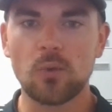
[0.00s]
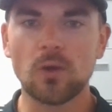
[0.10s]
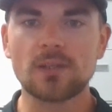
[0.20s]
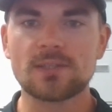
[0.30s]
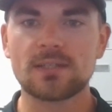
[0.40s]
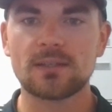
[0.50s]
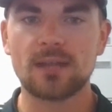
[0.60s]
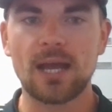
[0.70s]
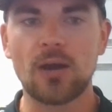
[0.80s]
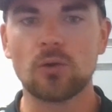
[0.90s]
What is it and
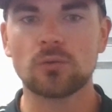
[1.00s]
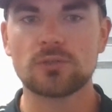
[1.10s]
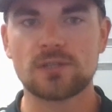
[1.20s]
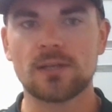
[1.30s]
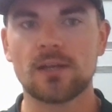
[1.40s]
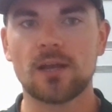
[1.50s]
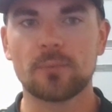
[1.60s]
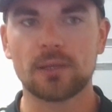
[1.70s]
How to Set It Up?